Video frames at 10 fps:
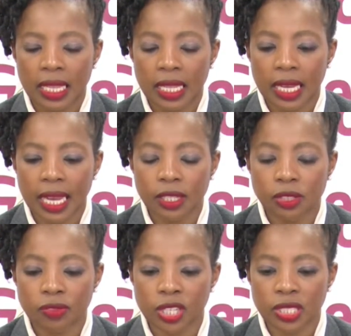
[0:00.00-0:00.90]
In the
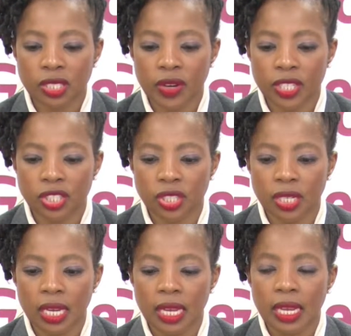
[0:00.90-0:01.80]
case of
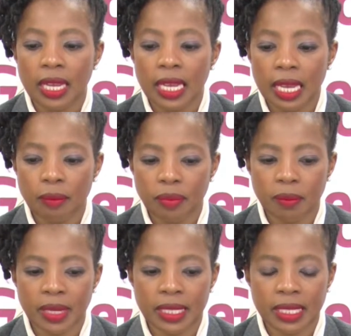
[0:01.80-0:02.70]
transgression,
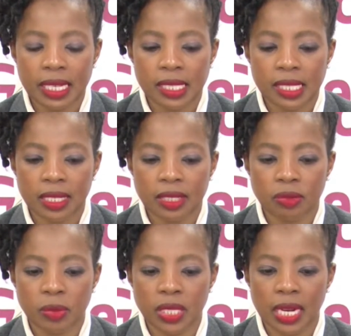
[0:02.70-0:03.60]
implement necessary
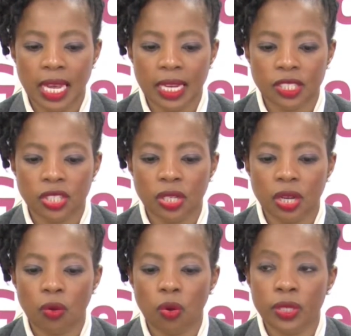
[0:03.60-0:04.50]
remedial action in
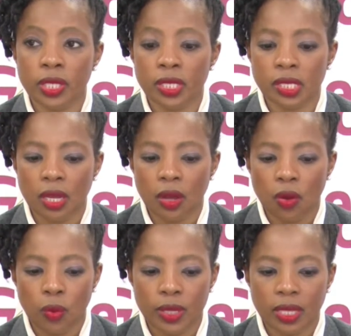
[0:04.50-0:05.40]
accordance
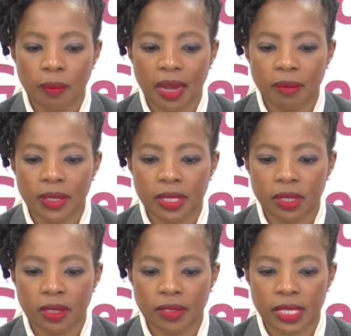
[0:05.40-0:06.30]
with the Public
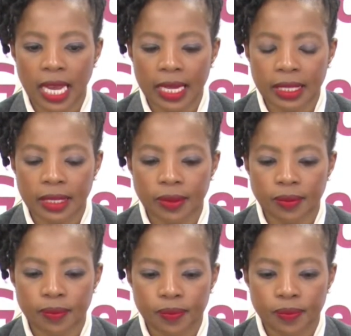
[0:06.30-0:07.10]
Service Act.